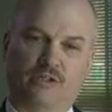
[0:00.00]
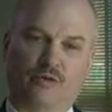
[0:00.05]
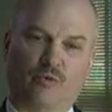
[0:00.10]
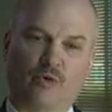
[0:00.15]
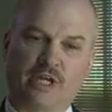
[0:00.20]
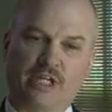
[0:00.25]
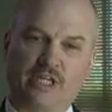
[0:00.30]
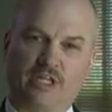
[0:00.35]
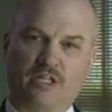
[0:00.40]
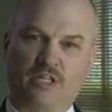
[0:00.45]

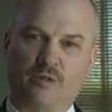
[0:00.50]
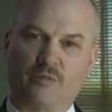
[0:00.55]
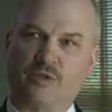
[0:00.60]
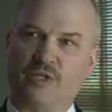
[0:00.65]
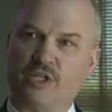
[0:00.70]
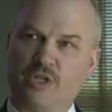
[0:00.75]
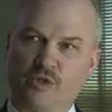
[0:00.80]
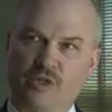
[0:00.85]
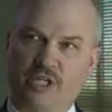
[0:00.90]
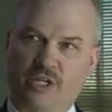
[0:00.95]
curriculum
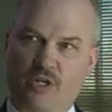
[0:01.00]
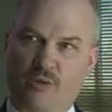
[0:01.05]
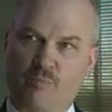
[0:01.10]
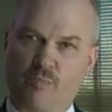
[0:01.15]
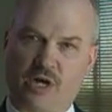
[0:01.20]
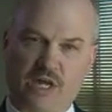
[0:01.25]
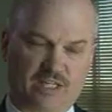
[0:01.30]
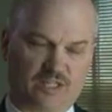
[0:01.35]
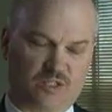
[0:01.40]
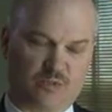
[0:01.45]
that you can
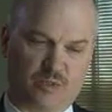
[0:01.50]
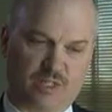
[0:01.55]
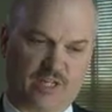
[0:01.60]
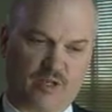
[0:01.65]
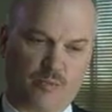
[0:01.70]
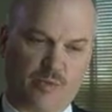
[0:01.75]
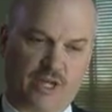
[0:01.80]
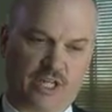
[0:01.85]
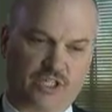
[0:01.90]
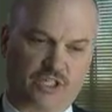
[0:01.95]

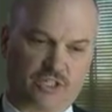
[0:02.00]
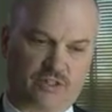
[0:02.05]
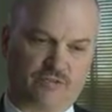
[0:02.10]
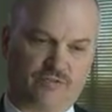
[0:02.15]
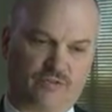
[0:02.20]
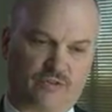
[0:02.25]
possibly imagine